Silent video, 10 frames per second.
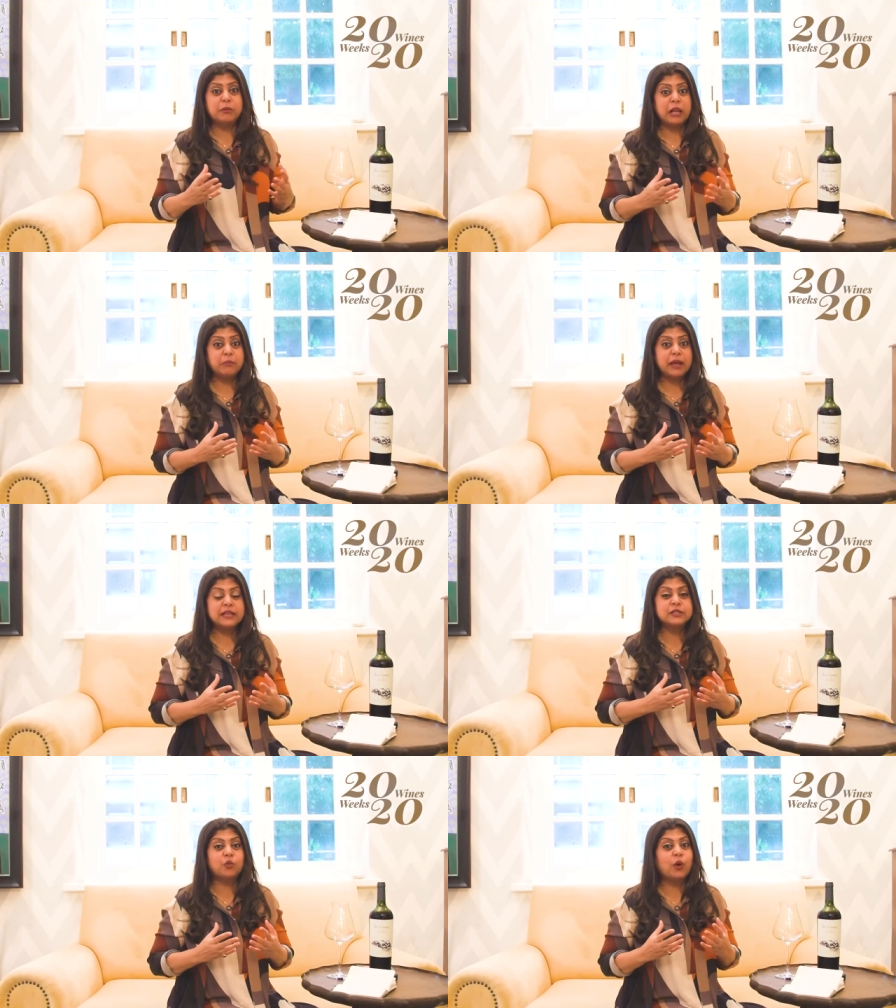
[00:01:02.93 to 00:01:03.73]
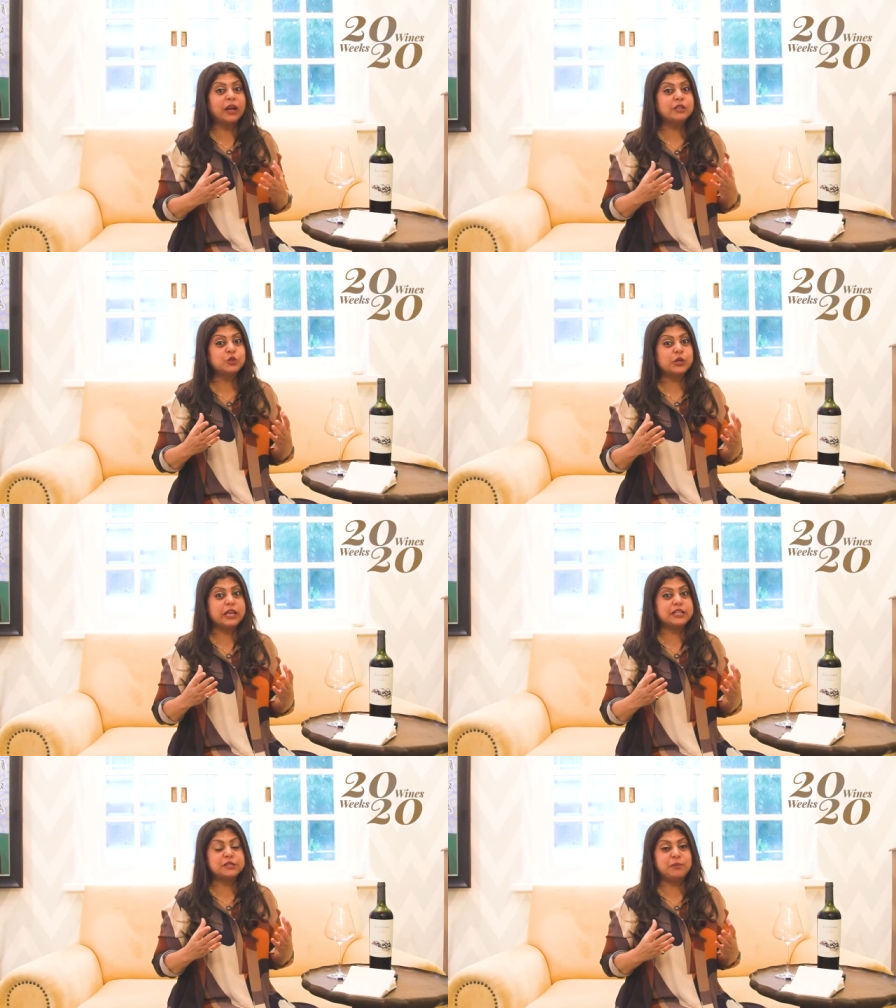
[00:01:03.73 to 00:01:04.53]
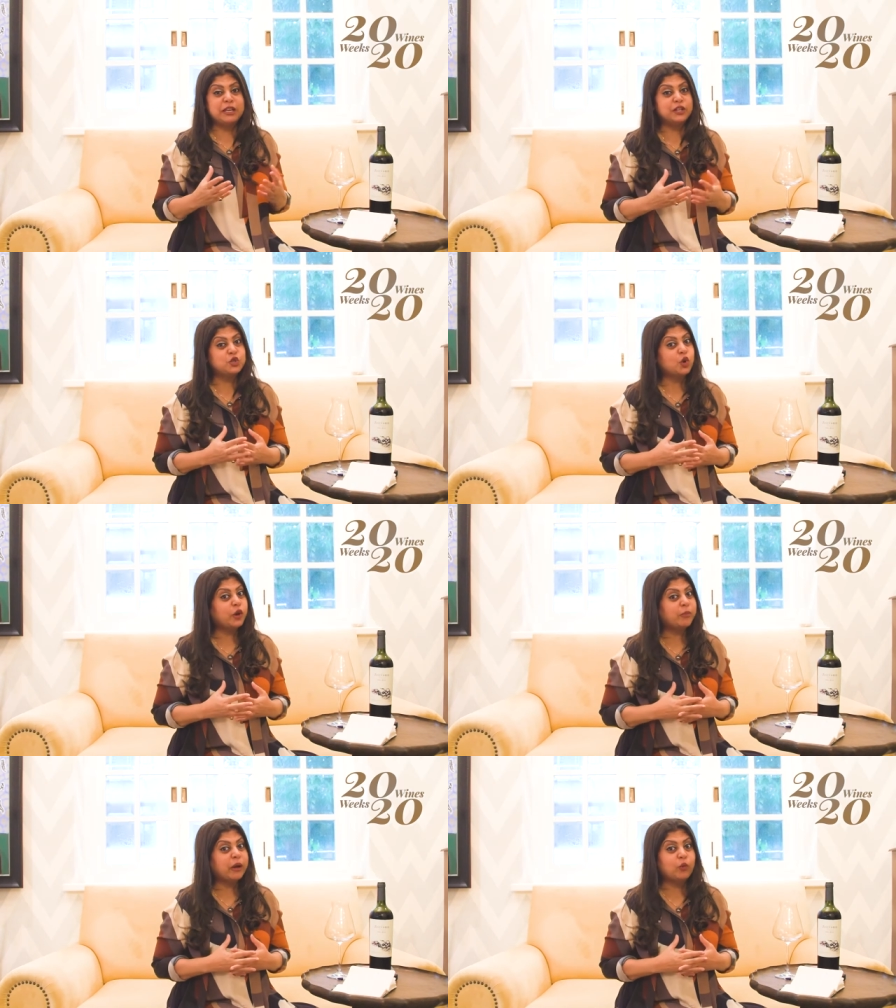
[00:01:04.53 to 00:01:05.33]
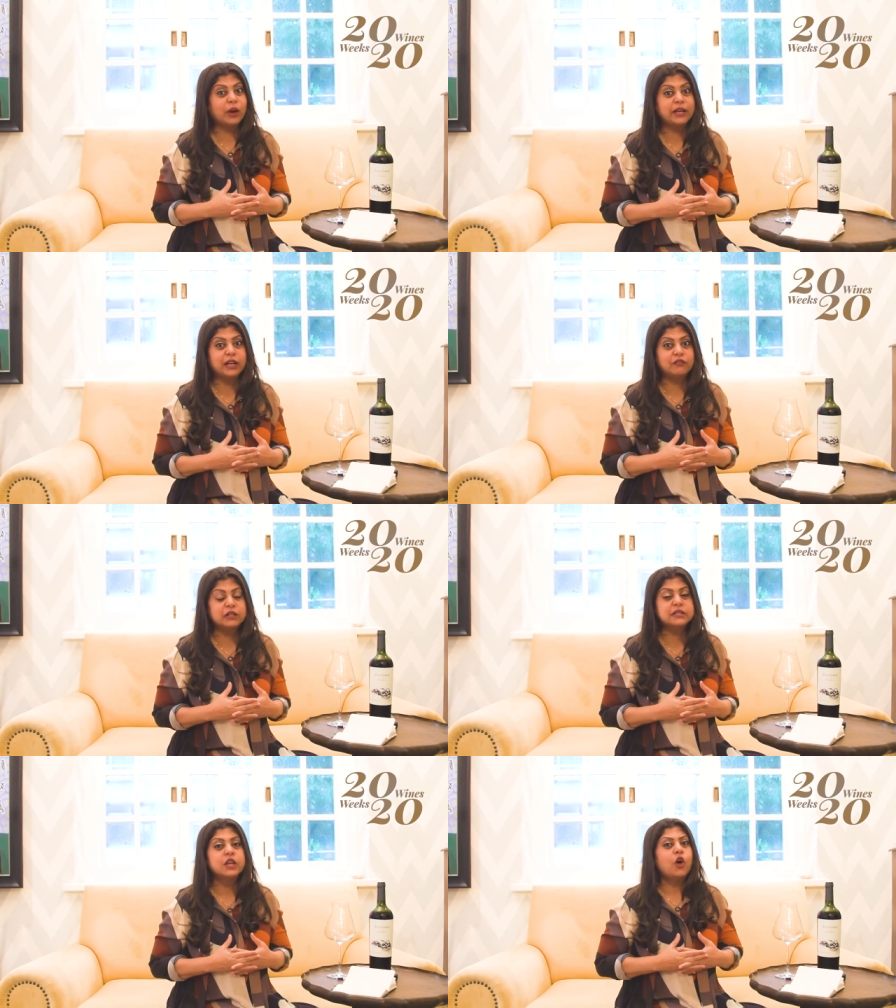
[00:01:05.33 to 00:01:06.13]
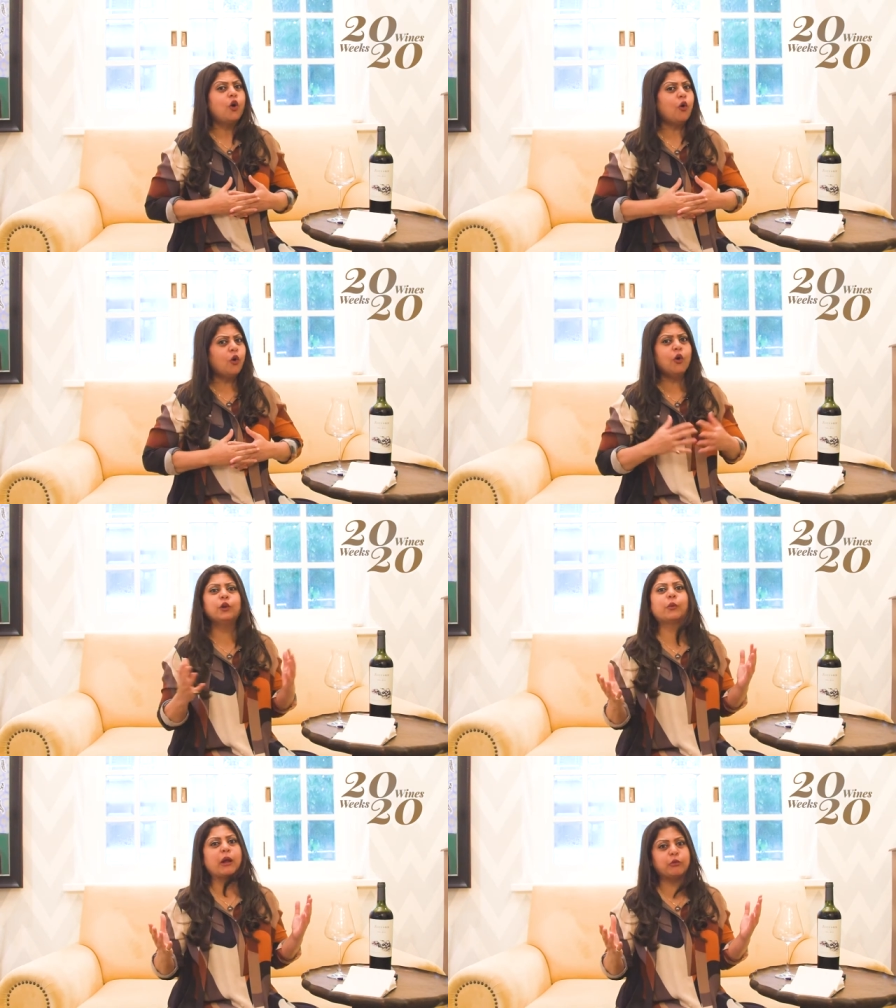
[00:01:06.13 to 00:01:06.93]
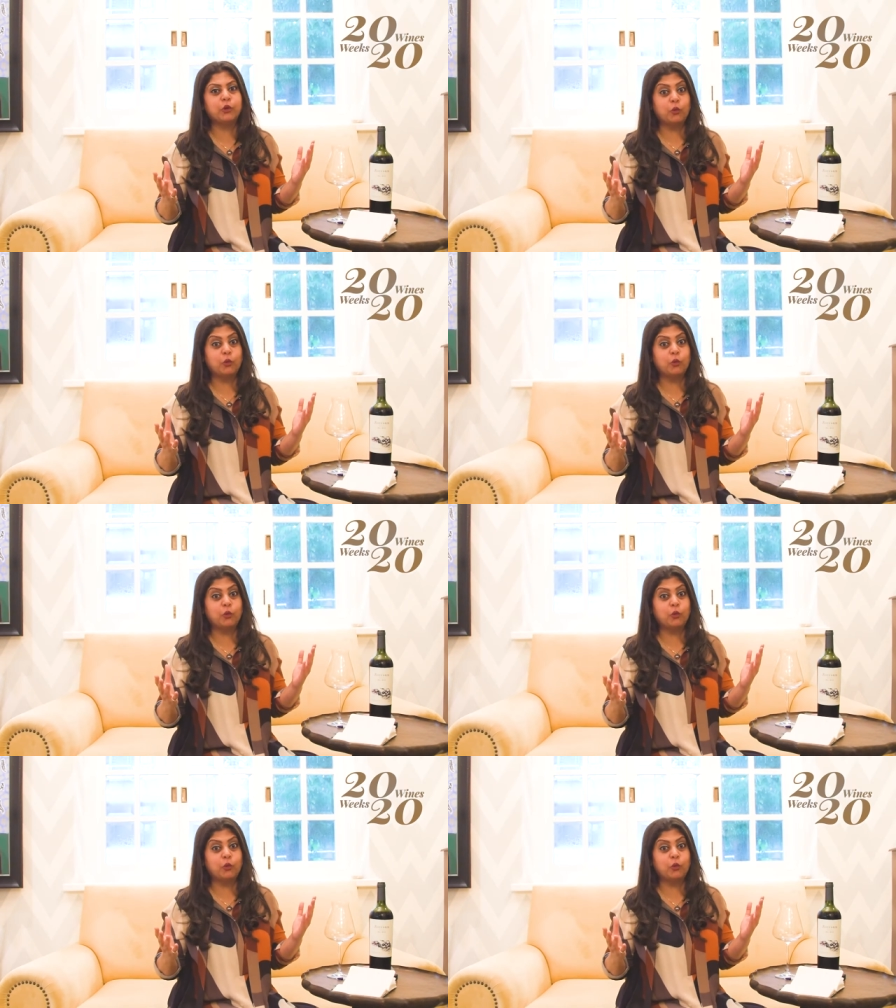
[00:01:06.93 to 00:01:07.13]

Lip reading: Malbec is a wine today that's being enjoyed by wine lovers all around the